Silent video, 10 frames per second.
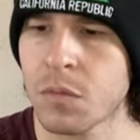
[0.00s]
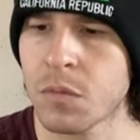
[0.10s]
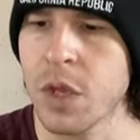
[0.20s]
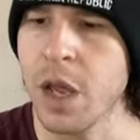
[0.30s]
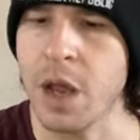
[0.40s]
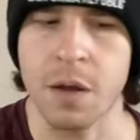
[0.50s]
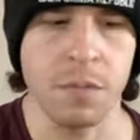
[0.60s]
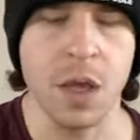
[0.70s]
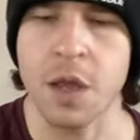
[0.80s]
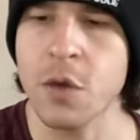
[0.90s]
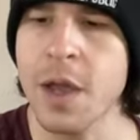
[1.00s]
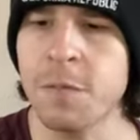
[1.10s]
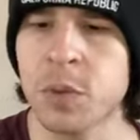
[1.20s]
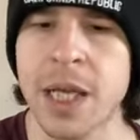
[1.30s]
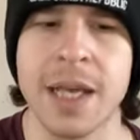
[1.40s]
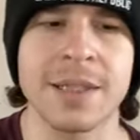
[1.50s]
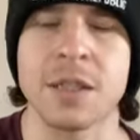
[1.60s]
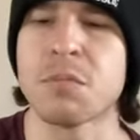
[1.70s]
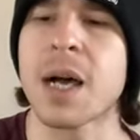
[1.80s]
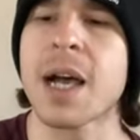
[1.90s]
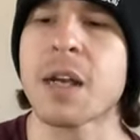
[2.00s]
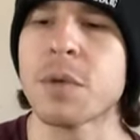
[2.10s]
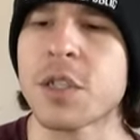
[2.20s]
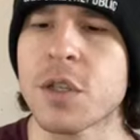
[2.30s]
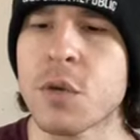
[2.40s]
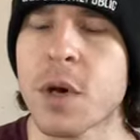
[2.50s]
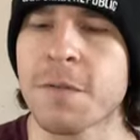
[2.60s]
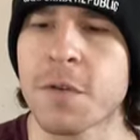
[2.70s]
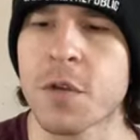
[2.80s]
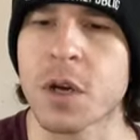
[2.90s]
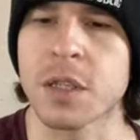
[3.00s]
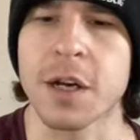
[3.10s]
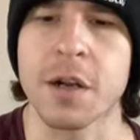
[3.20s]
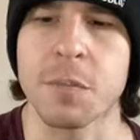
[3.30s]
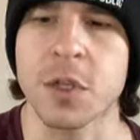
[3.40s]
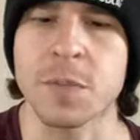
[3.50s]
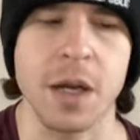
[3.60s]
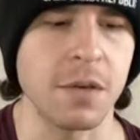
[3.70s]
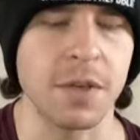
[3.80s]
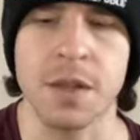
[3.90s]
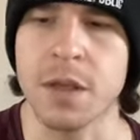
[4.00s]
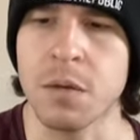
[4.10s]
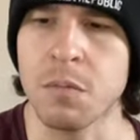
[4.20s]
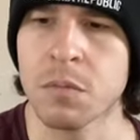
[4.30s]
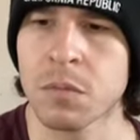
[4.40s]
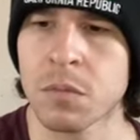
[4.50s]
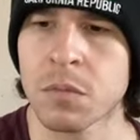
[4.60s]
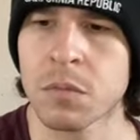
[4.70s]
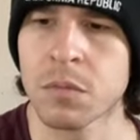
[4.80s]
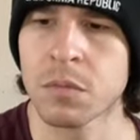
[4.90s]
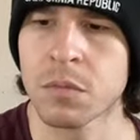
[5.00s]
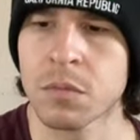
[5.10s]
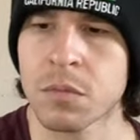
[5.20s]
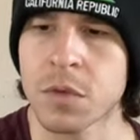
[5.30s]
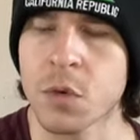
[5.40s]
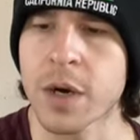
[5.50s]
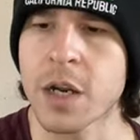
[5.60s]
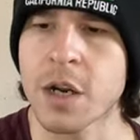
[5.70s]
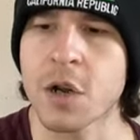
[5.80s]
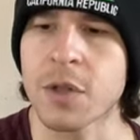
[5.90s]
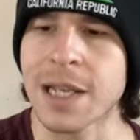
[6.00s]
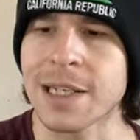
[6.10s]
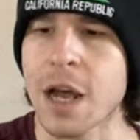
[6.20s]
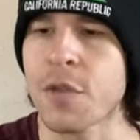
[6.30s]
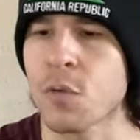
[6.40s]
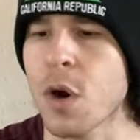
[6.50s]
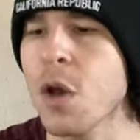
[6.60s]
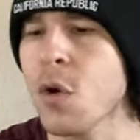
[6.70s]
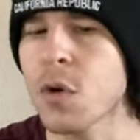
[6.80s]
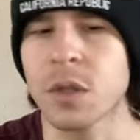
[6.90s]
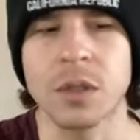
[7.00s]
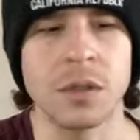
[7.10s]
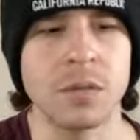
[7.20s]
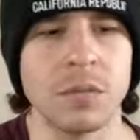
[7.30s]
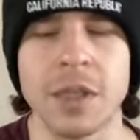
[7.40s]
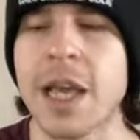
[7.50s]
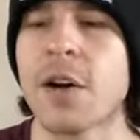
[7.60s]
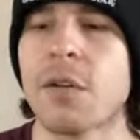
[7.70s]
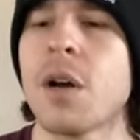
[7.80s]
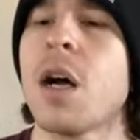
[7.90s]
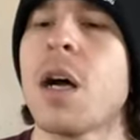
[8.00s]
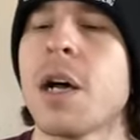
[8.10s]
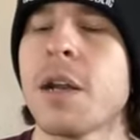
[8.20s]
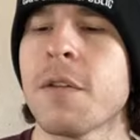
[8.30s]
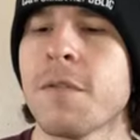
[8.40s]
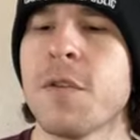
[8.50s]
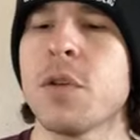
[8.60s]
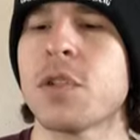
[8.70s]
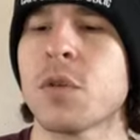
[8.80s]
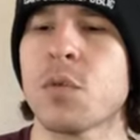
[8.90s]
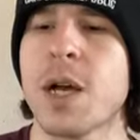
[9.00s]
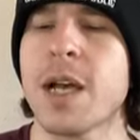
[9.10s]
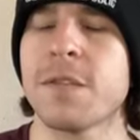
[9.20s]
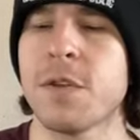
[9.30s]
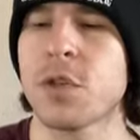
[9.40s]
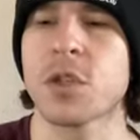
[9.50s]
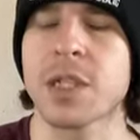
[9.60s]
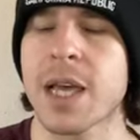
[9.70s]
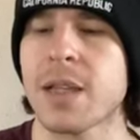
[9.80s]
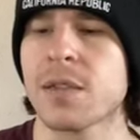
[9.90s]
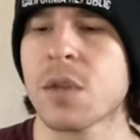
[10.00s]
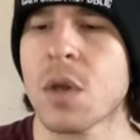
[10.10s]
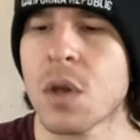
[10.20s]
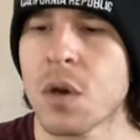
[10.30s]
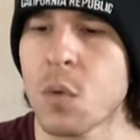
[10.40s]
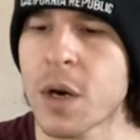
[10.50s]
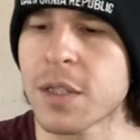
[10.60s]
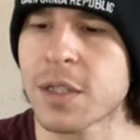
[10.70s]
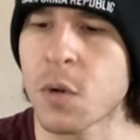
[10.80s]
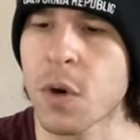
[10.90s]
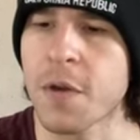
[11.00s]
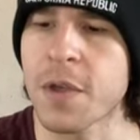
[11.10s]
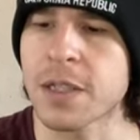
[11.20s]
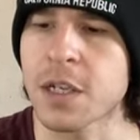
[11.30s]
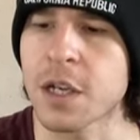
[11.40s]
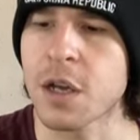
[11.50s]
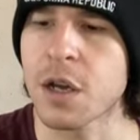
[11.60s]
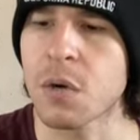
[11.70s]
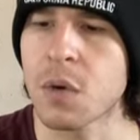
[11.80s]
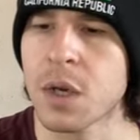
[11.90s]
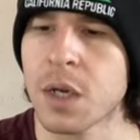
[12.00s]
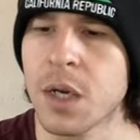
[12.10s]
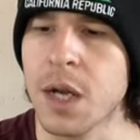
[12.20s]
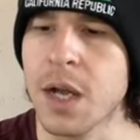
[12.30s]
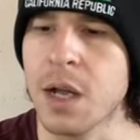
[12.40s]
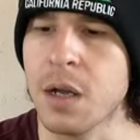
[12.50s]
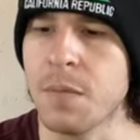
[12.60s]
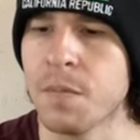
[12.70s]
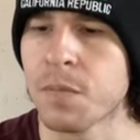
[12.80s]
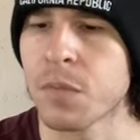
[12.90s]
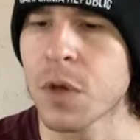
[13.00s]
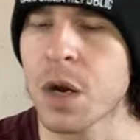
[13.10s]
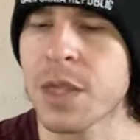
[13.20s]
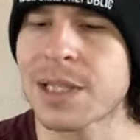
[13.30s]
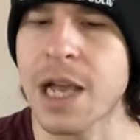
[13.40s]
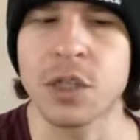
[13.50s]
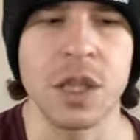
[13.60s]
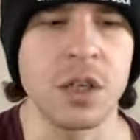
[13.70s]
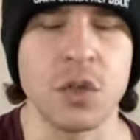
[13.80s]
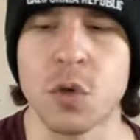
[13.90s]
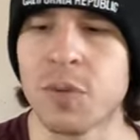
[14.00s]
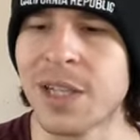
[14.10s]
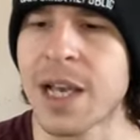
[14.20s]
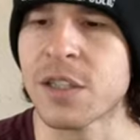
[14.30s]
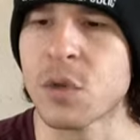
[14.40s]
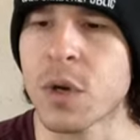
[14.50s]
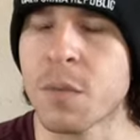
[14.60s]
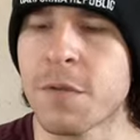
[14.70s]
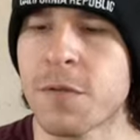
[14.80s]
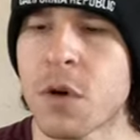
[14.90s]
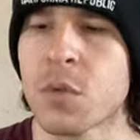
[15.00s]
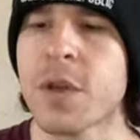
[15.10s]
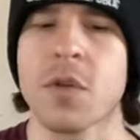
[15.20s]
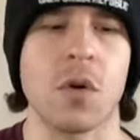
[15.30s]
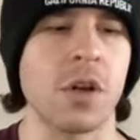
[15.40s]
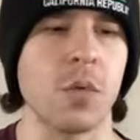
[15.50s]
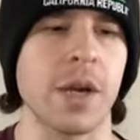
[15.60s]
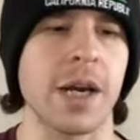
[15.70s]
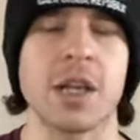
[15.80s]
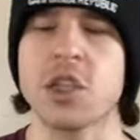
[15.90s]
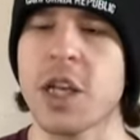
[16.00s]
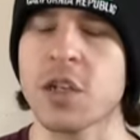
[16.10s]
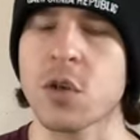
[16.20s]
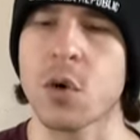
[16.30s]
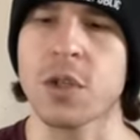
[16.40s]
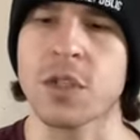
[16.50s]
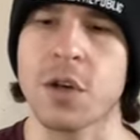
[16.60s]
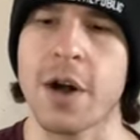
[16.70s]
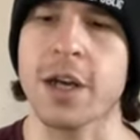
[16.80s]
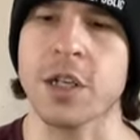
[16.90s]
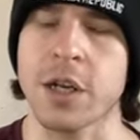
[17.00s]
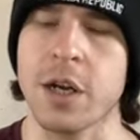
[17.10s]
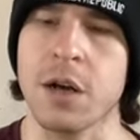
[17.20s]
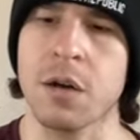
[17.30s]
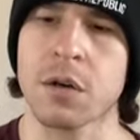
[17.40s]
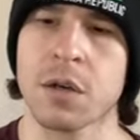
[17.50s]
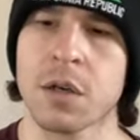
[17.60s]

Yeah, you have plans in mind, but you want further clarity and perspective on them. You're wanting to know, like, down the road, later on, future-wise, future tense, where are things going to go? Are these actually the true plans you want to move forward with, or do you want to kind of change course and direction here?